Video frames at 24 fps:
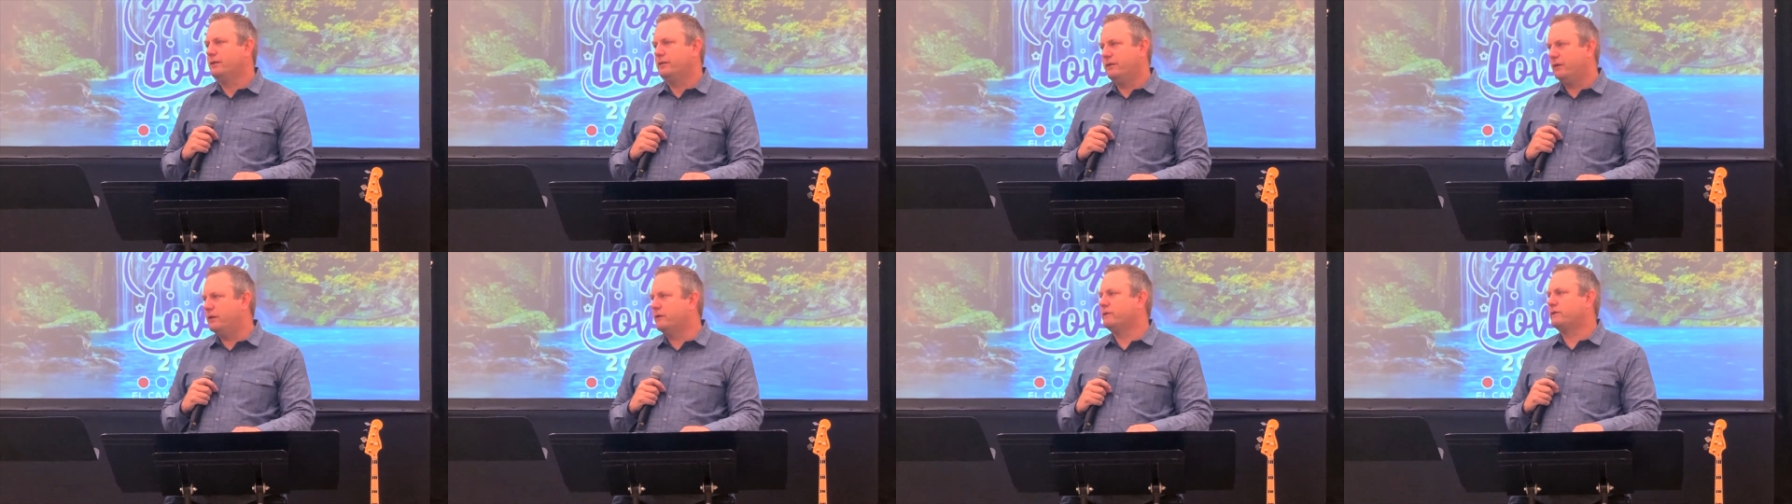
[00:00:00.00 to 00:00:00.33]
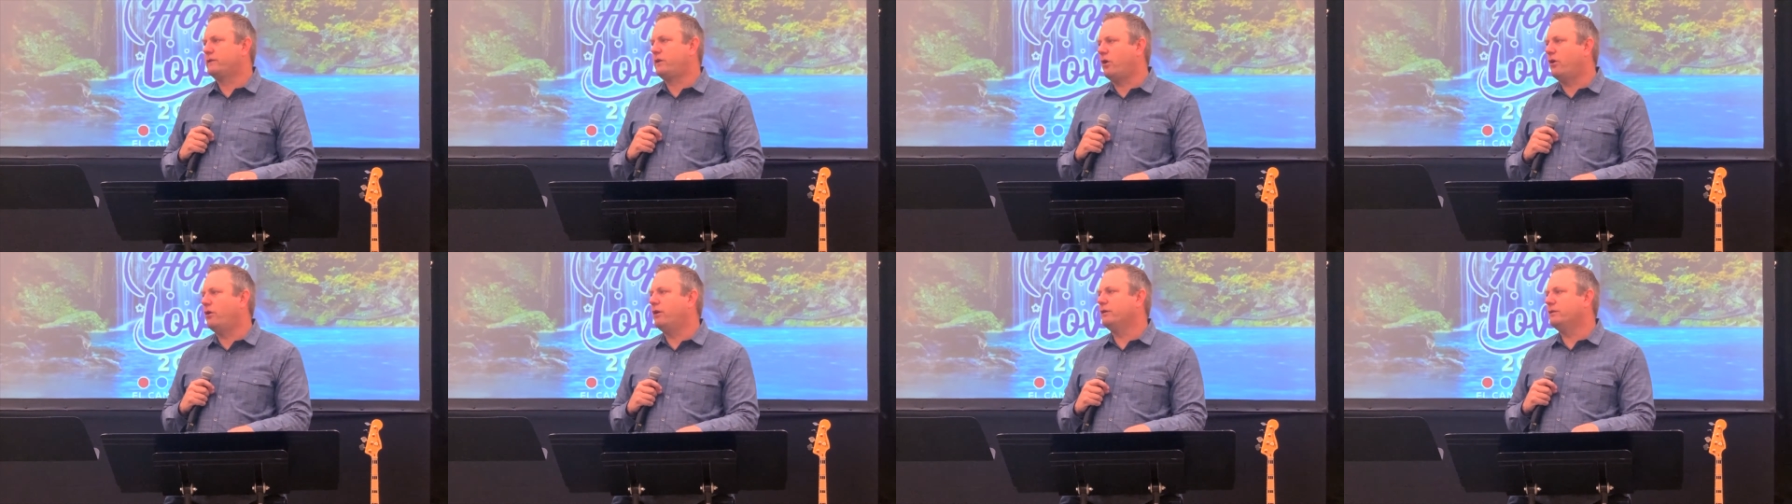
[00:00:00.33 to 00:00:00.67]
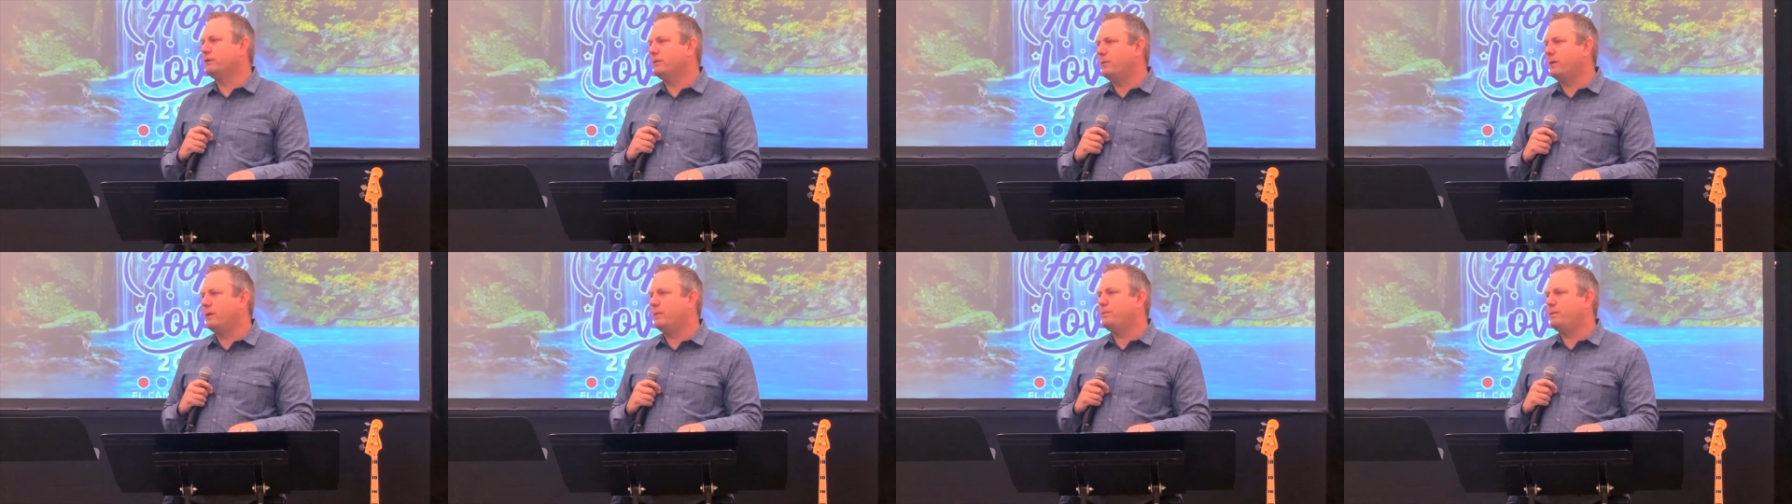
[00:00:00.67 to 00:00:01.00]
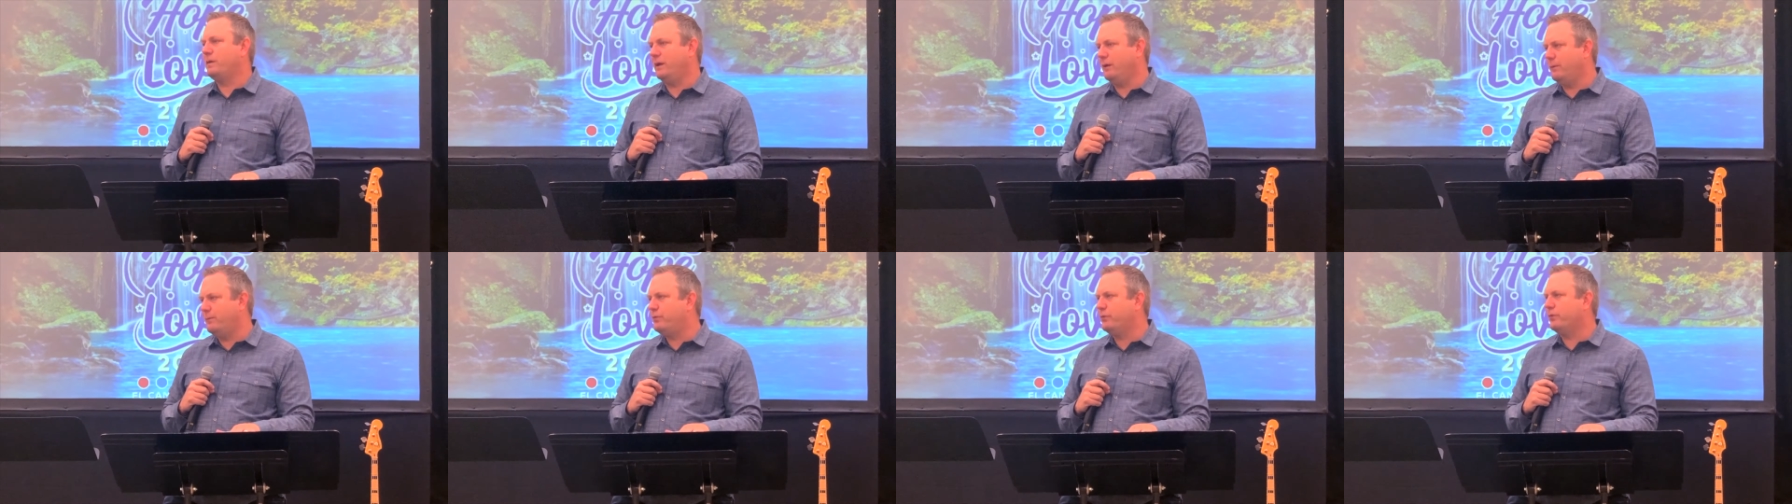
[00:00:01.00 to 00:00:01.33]
there's going to be
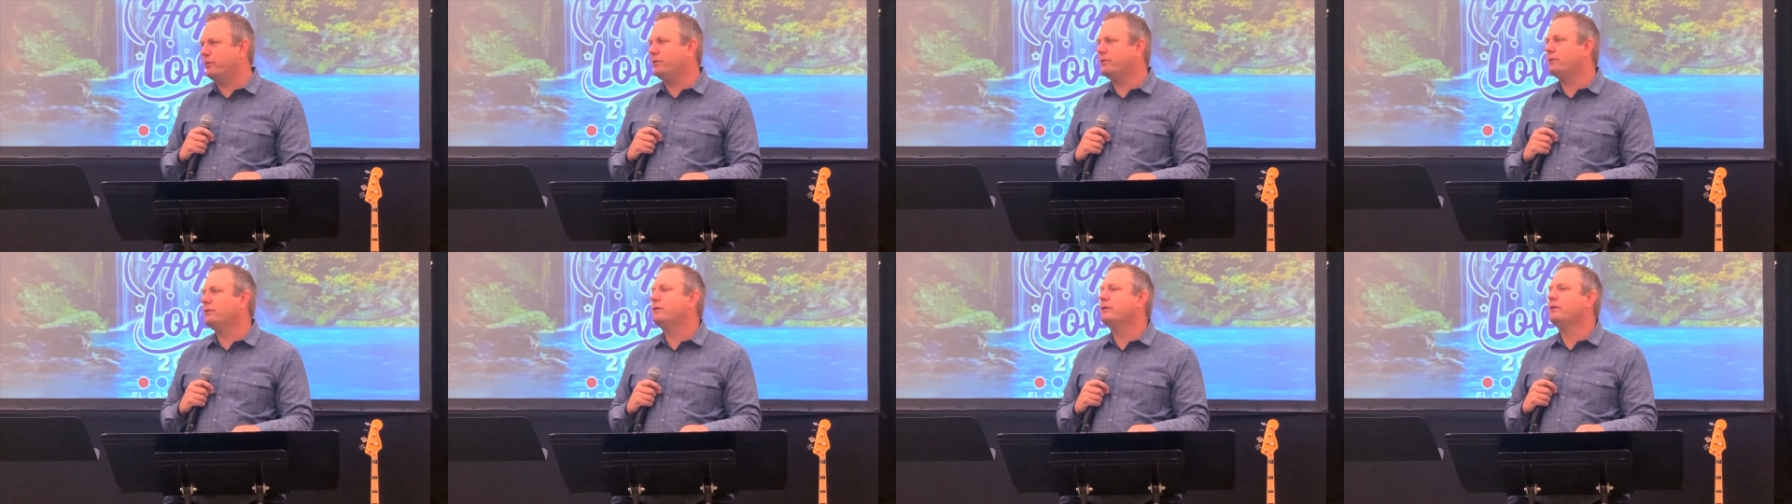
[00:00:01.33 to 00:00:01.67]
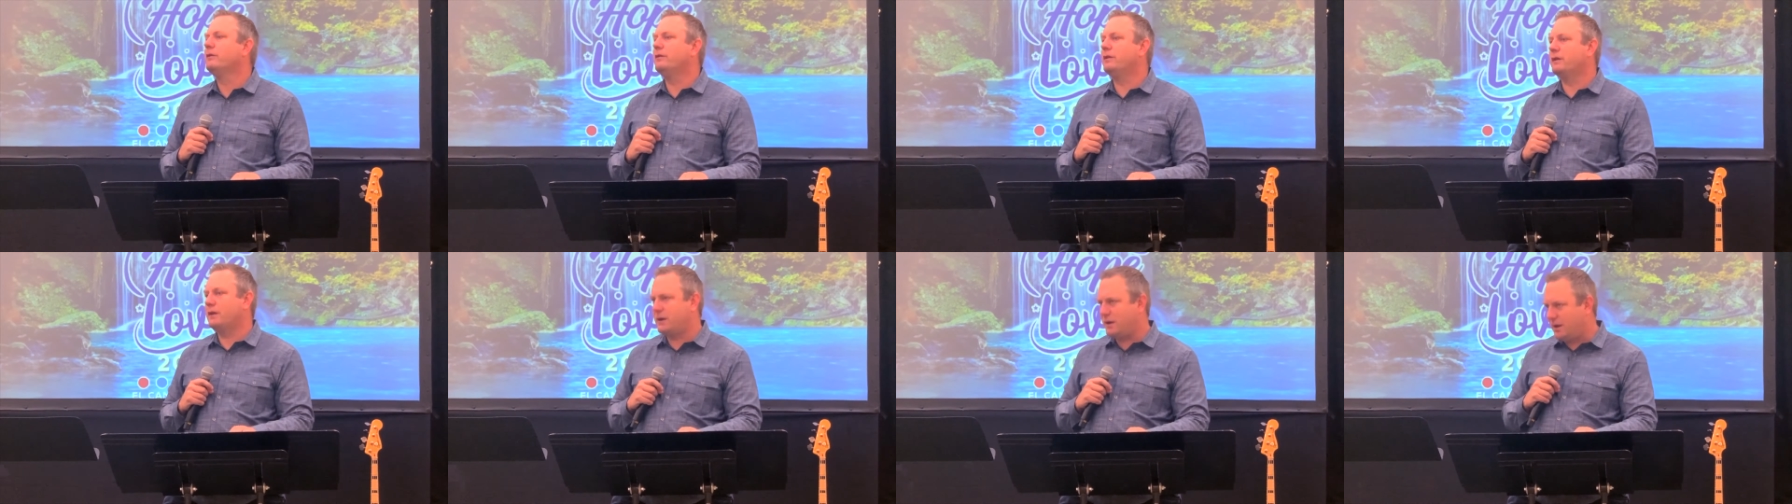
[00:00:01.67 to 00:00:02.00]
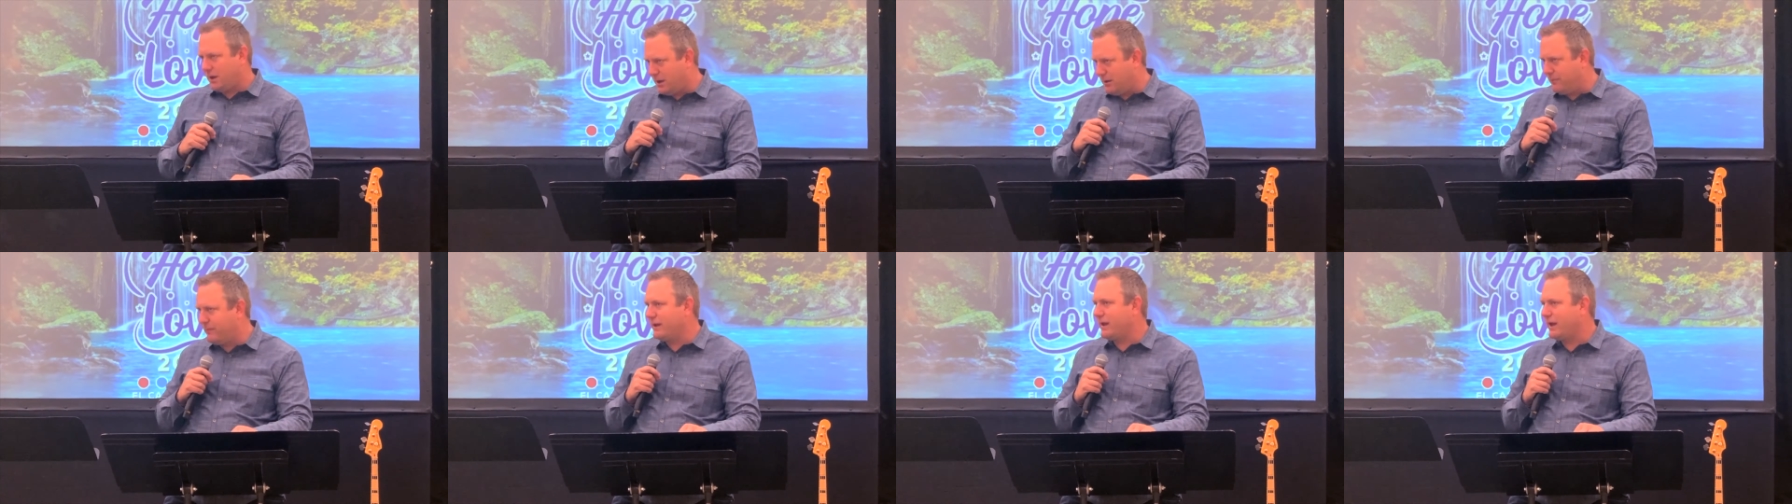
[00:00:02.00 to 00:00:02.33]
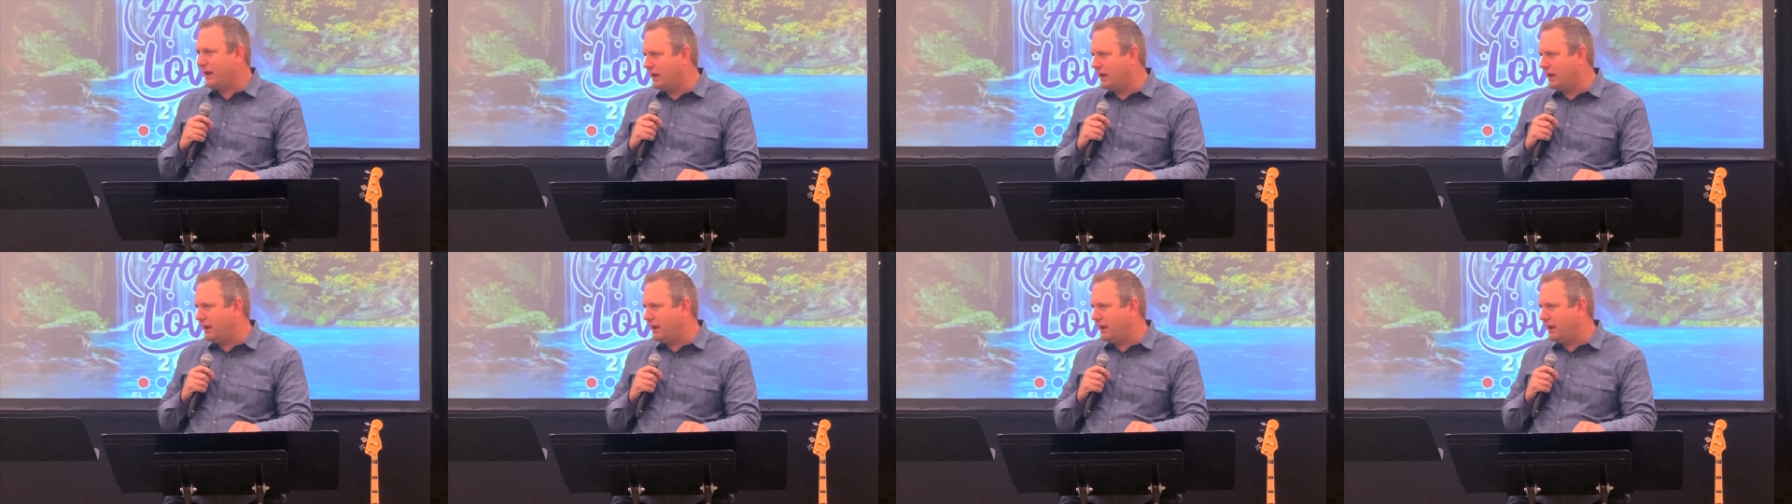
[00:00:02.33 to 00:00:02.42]
people that come